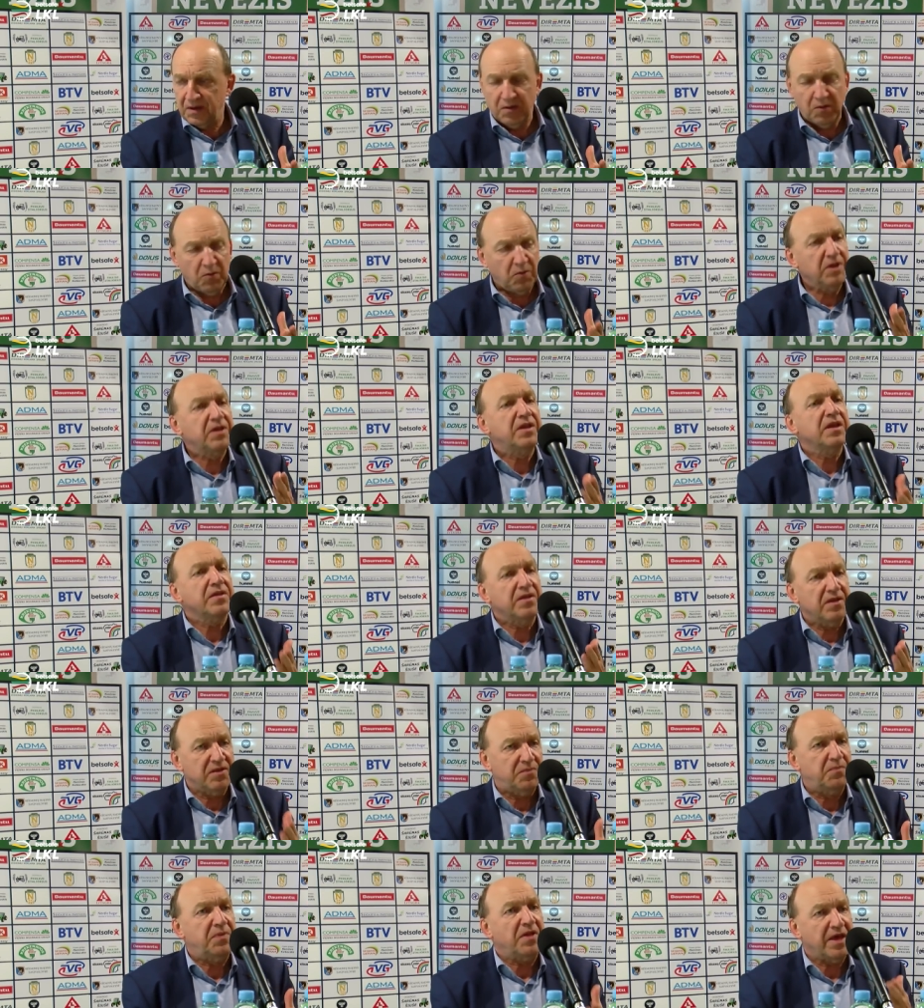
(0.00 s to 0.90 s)
we
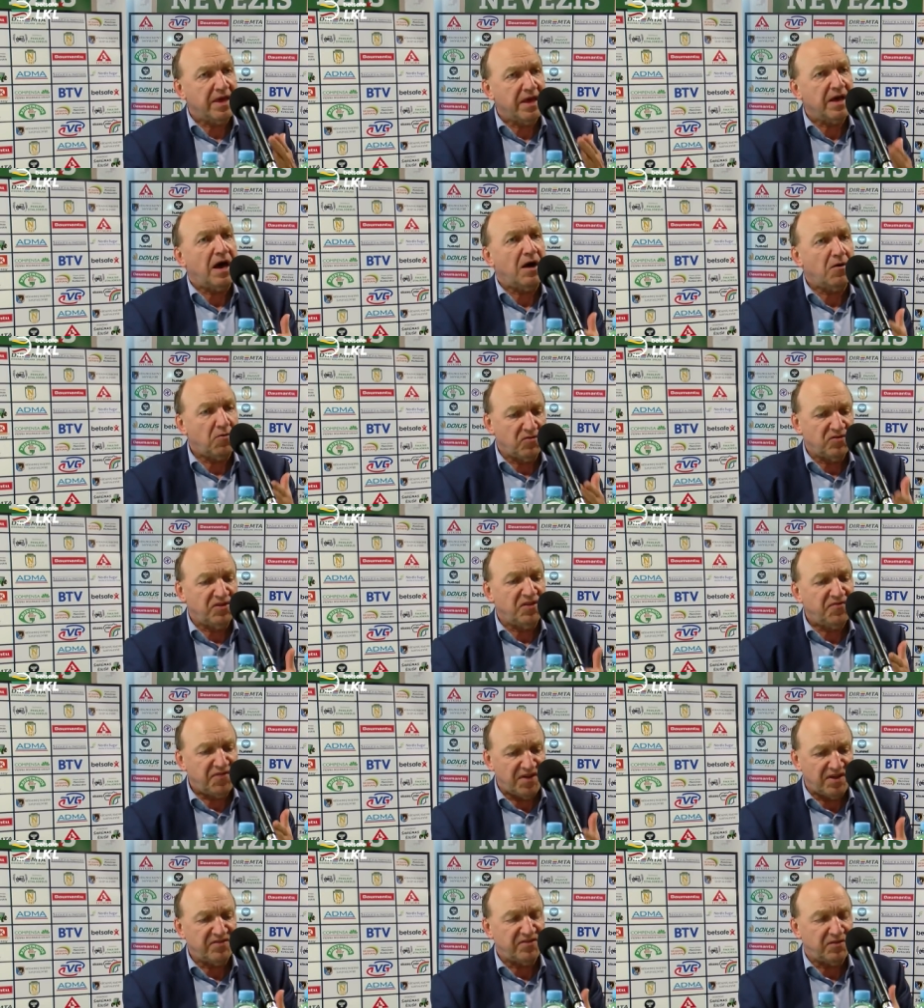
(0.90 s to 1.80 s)
didn't play our
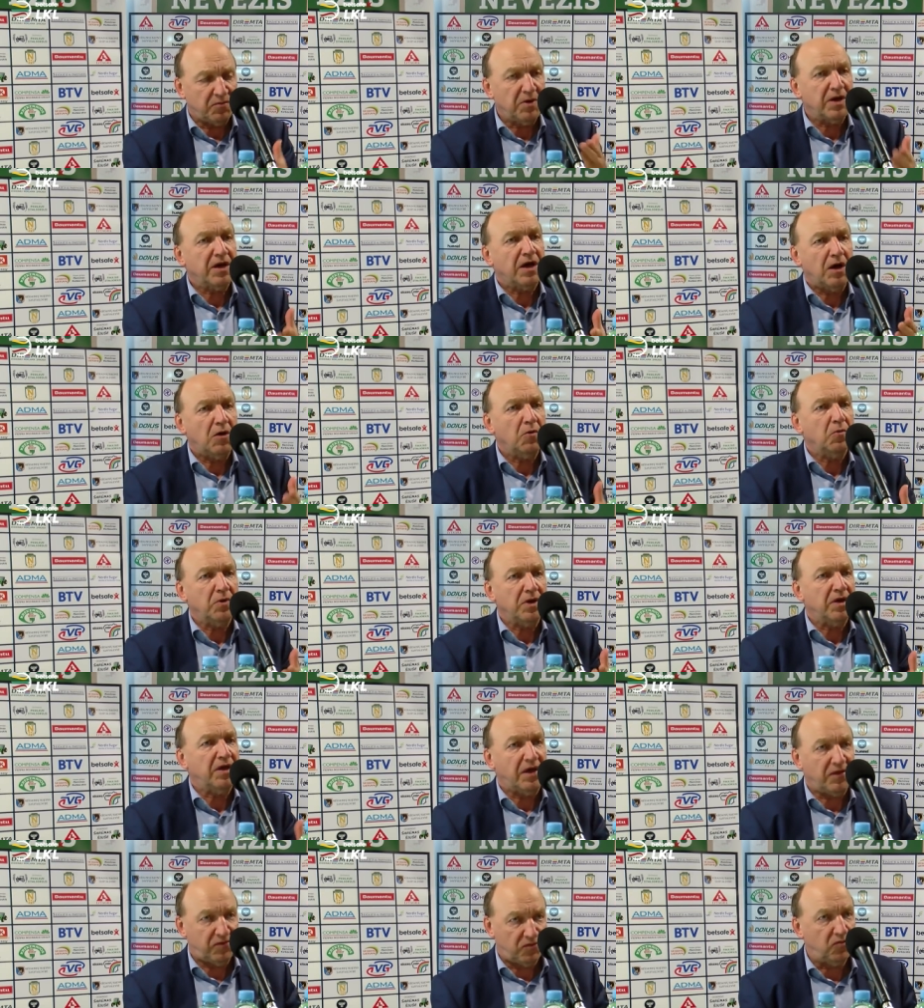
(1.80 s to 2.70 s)
defense the way how we
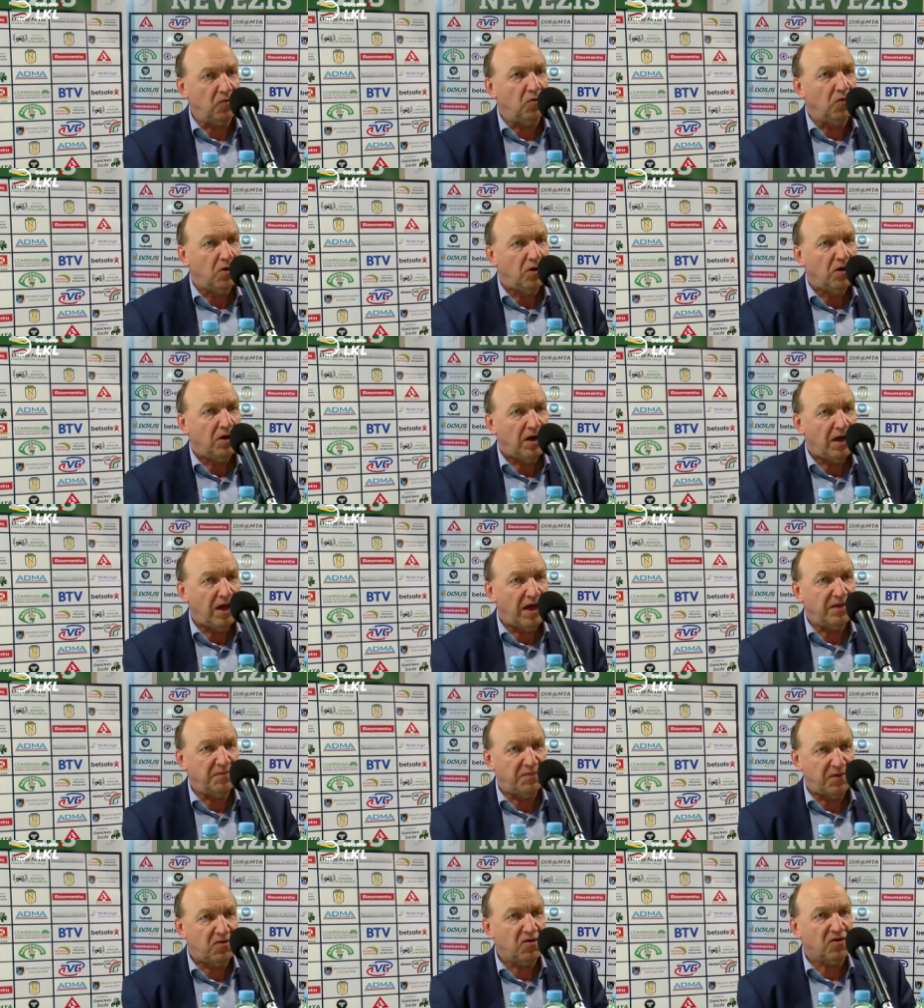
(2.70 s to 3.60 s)
had to.
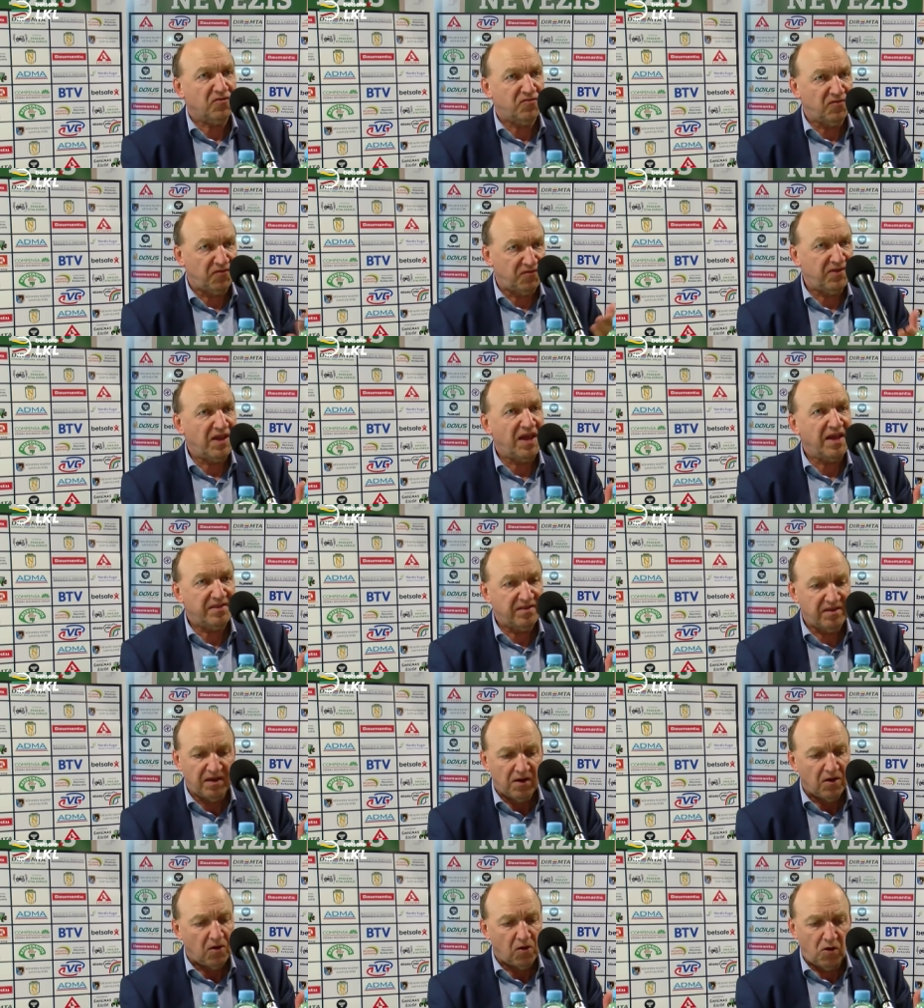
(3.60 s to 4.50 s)
And because of
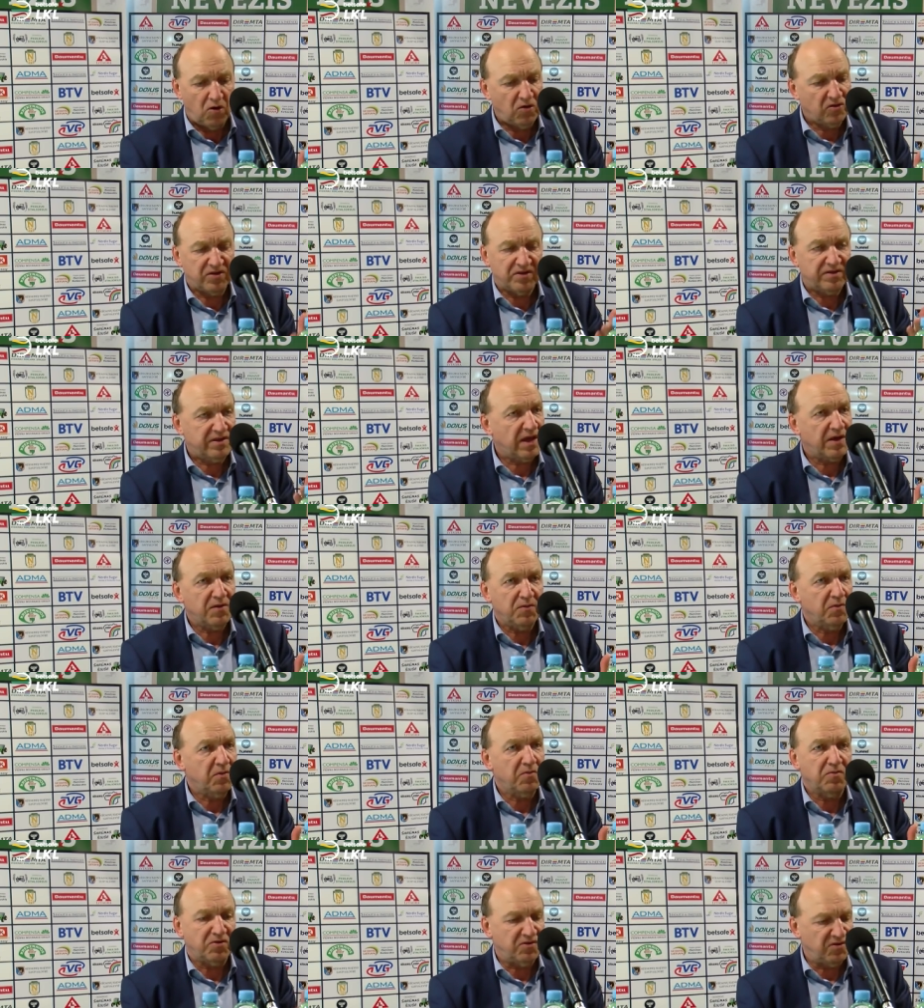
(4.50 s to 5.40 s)
that, all the time
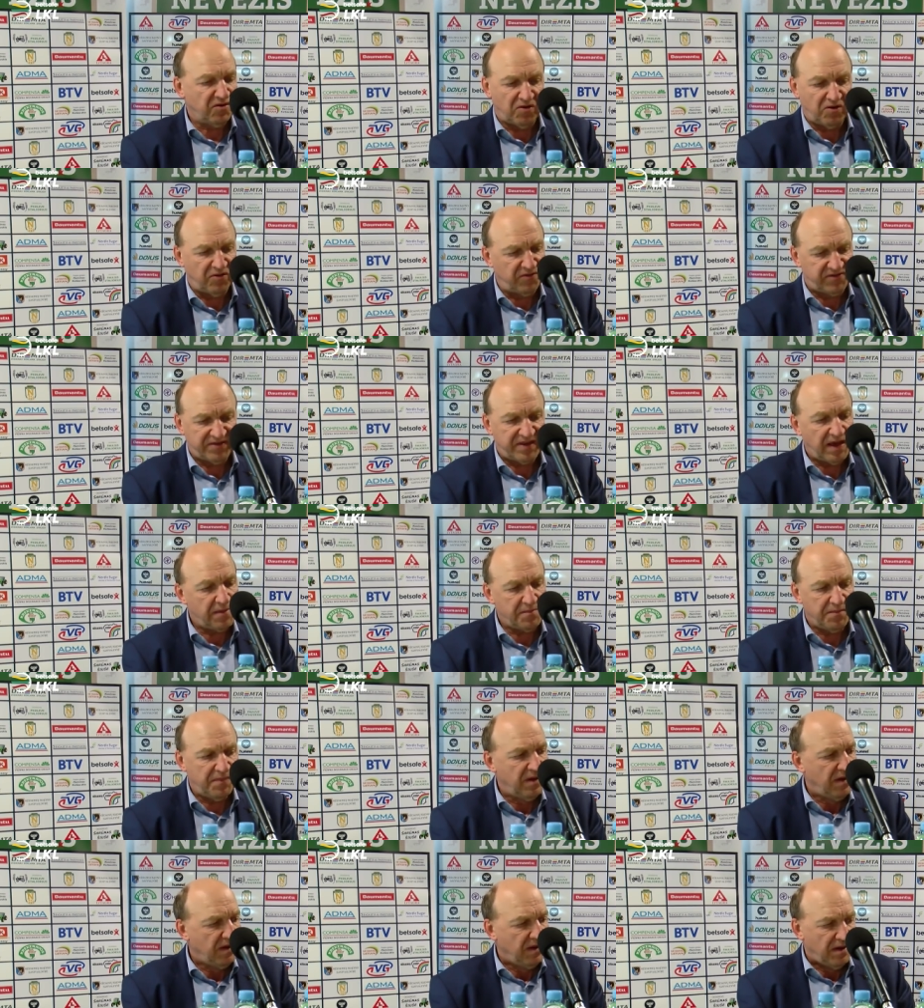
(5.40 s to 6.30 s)
we were on
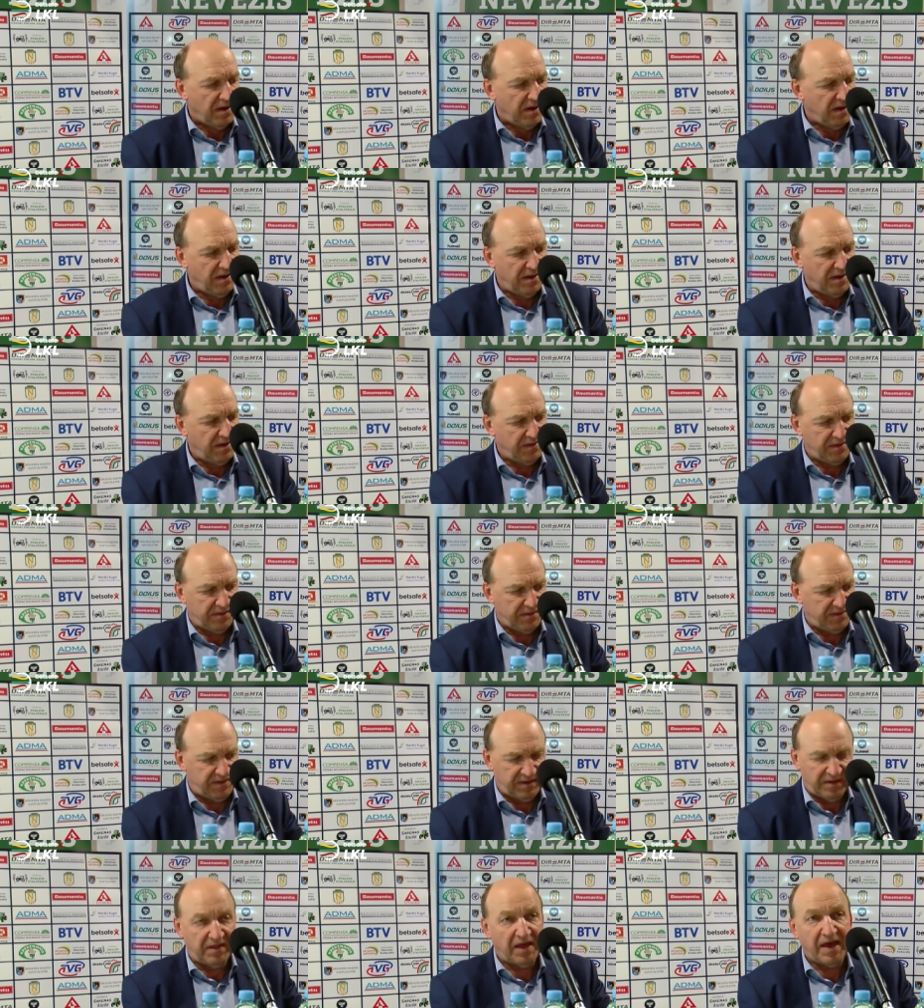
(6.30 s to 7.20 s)
some uh,
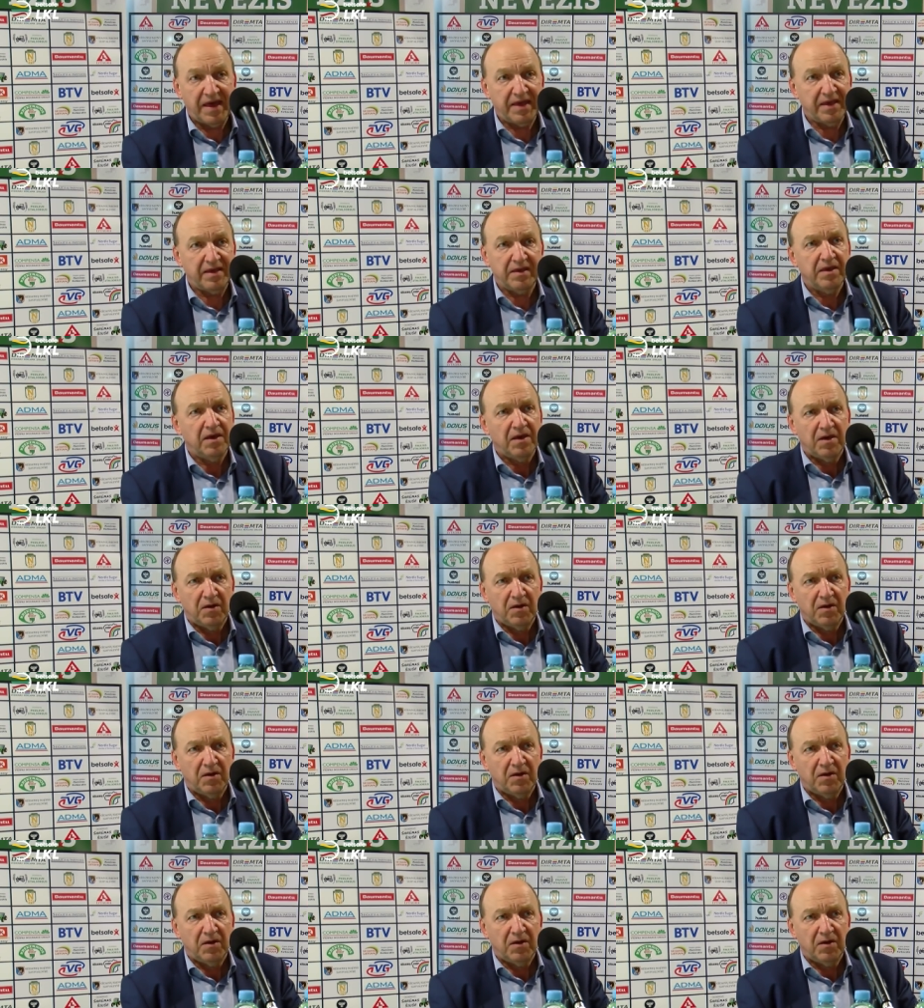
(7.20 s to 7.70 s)
delay,